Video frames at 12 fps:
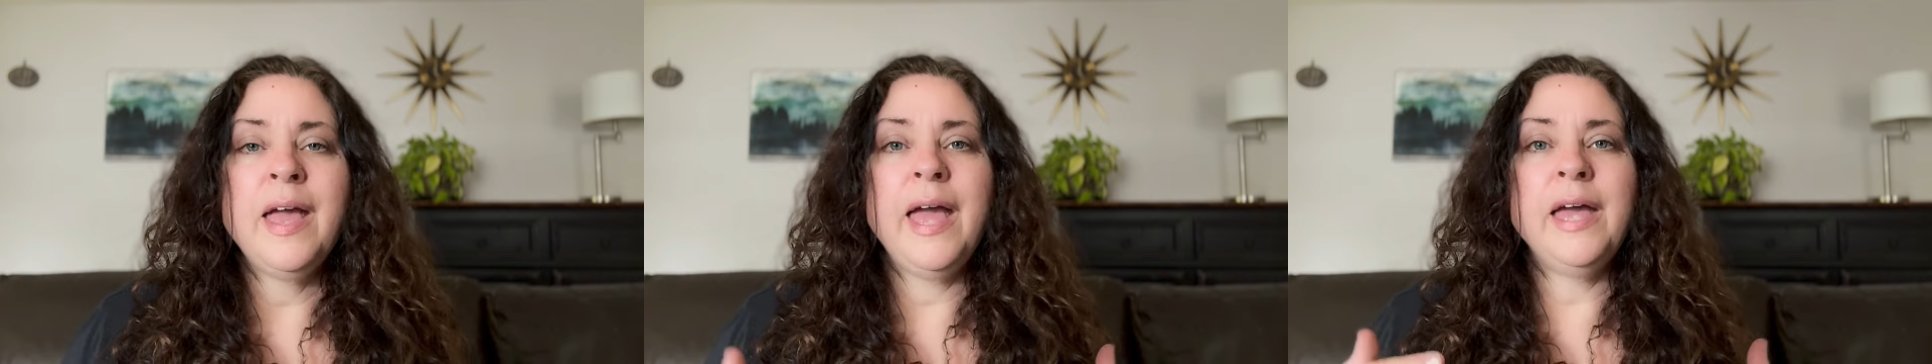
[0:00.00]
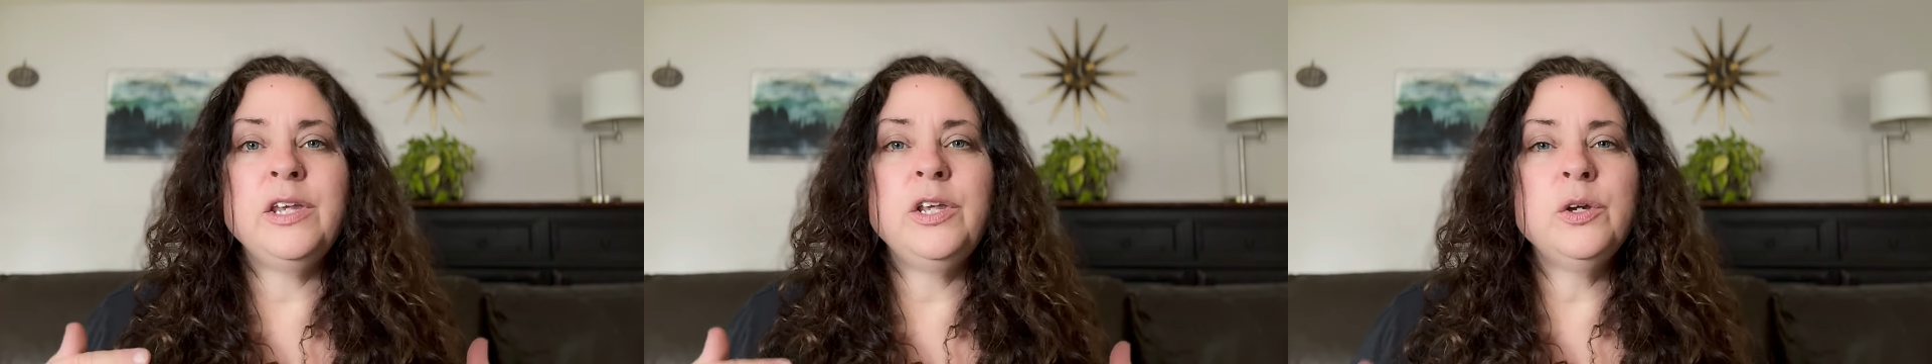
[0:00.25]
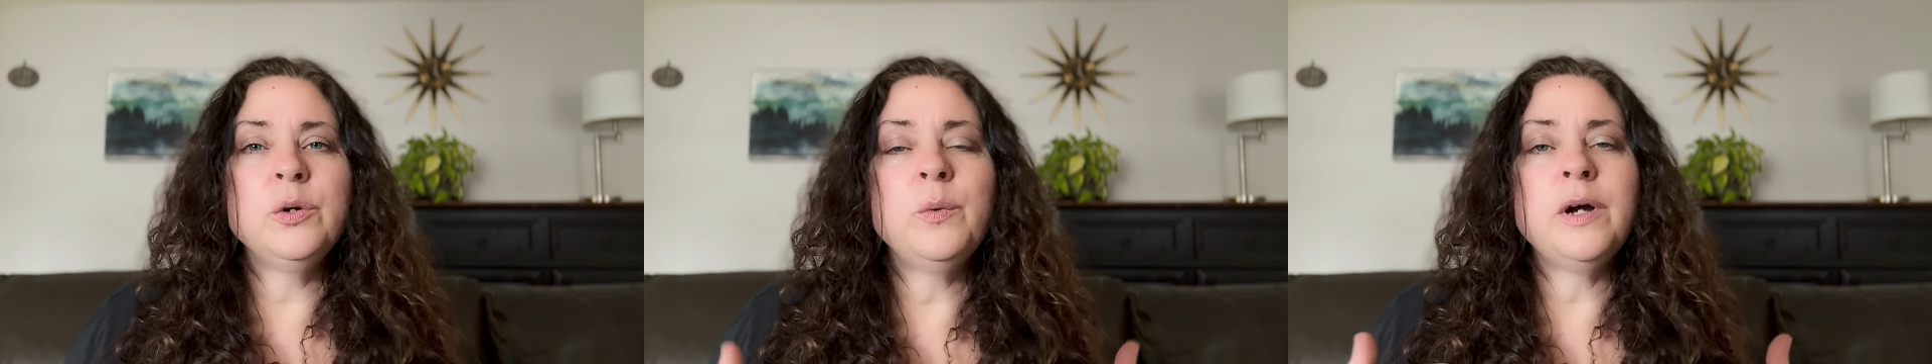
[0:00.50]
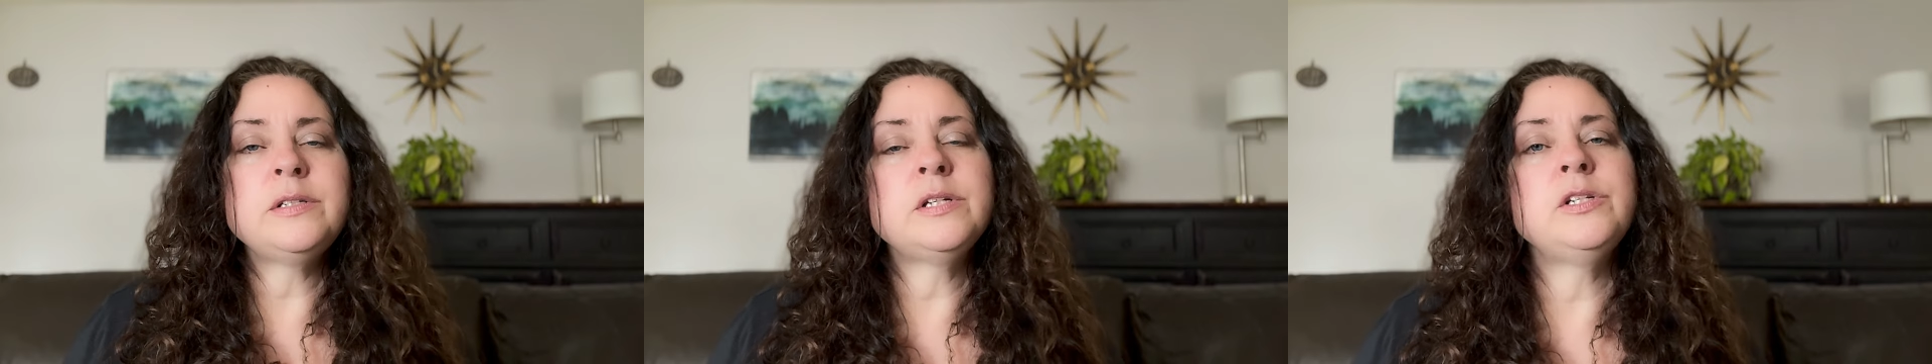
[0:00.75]
And you
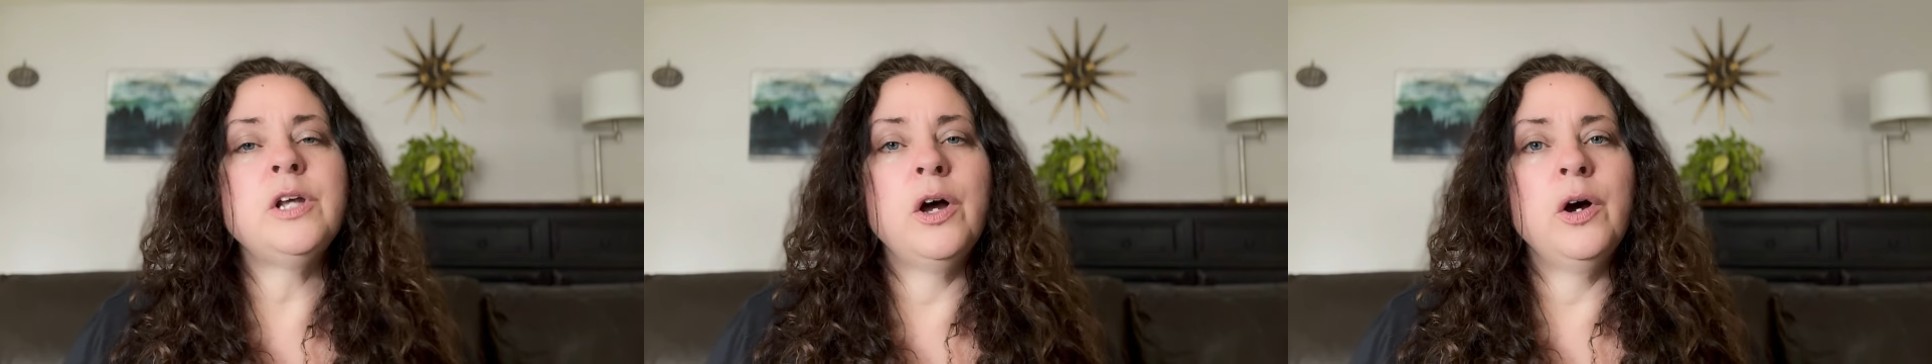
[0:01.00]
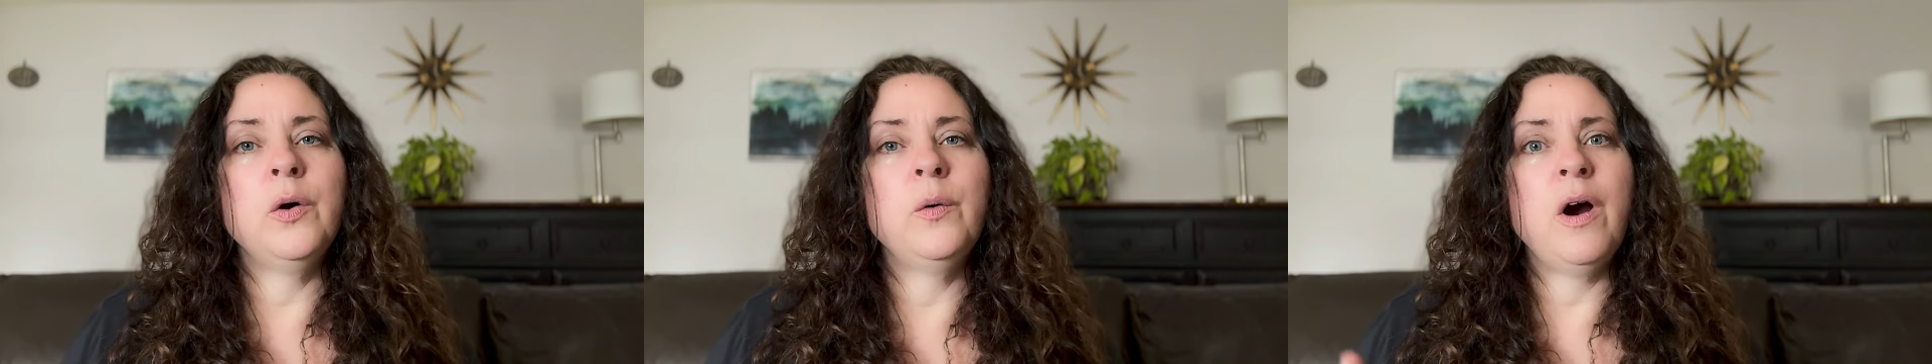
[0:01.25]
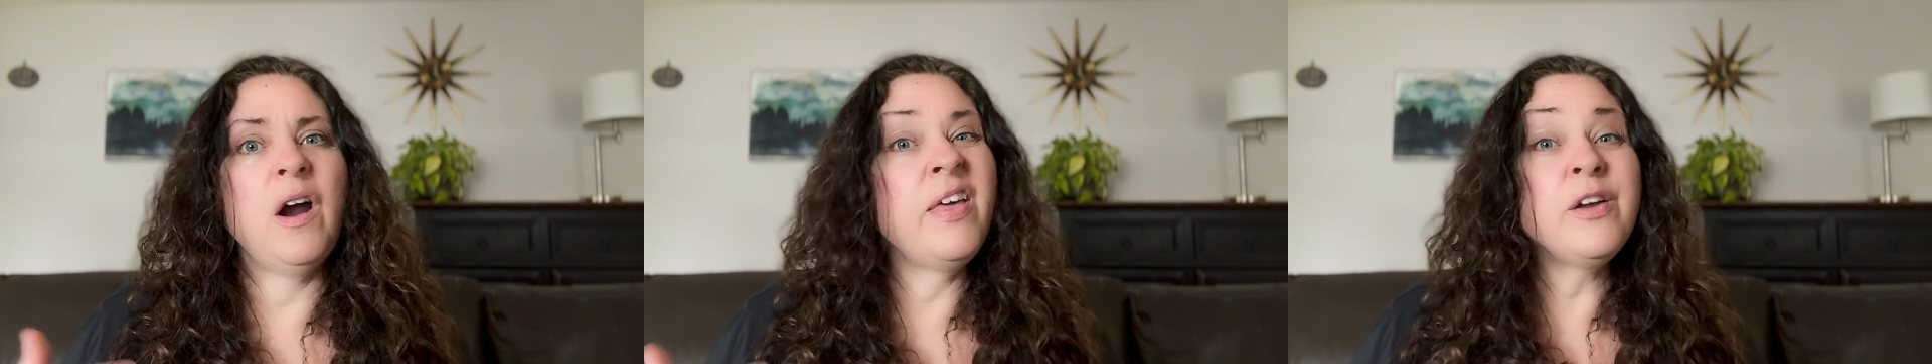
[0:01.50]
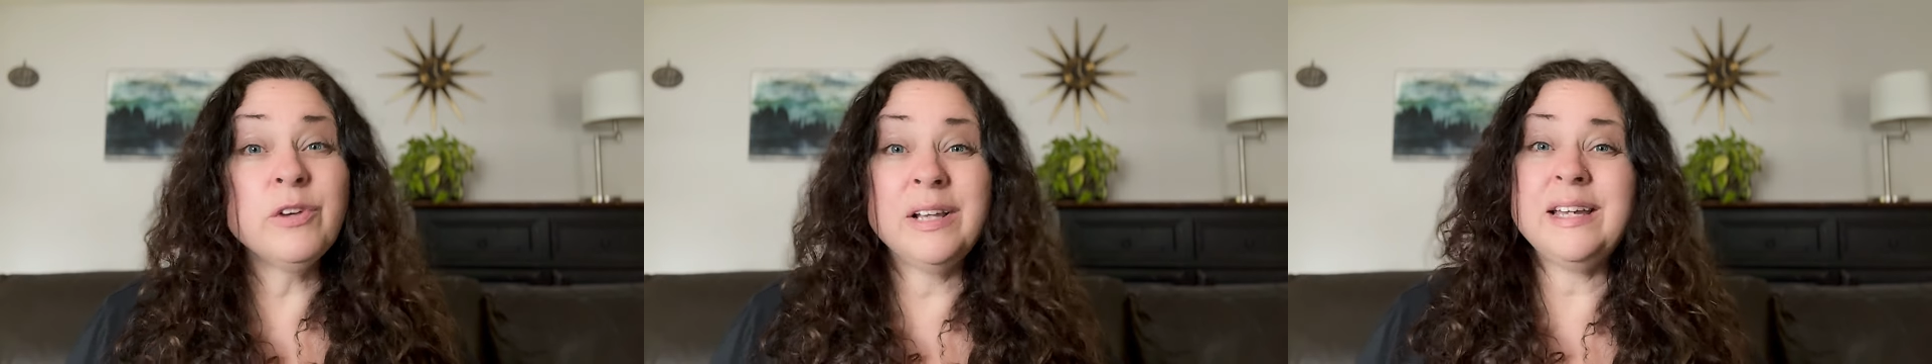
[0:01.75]
want to know, are
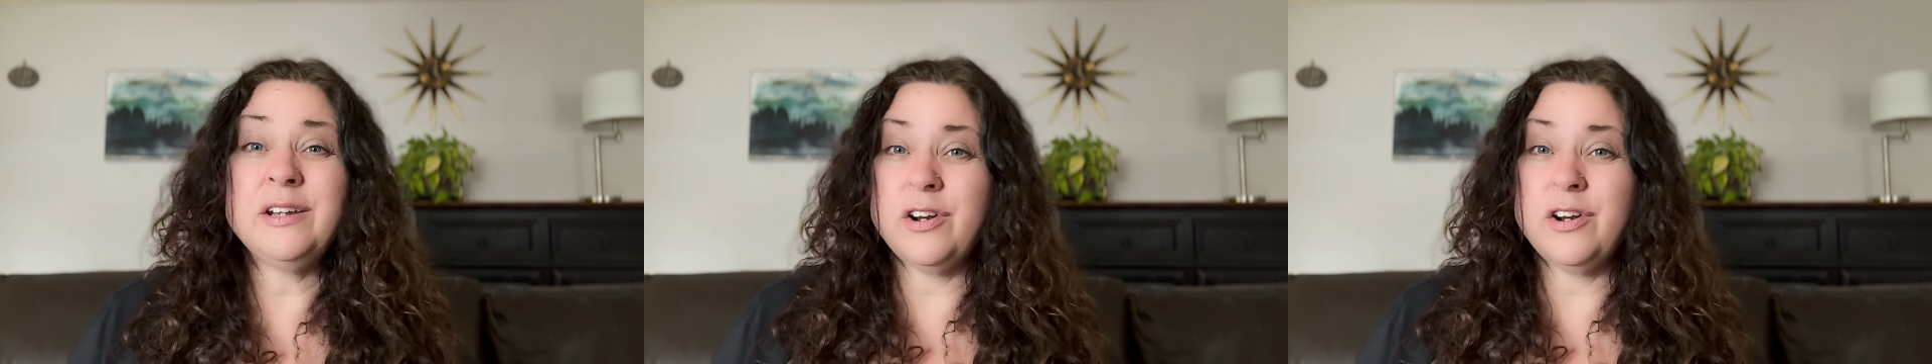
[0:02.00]
they really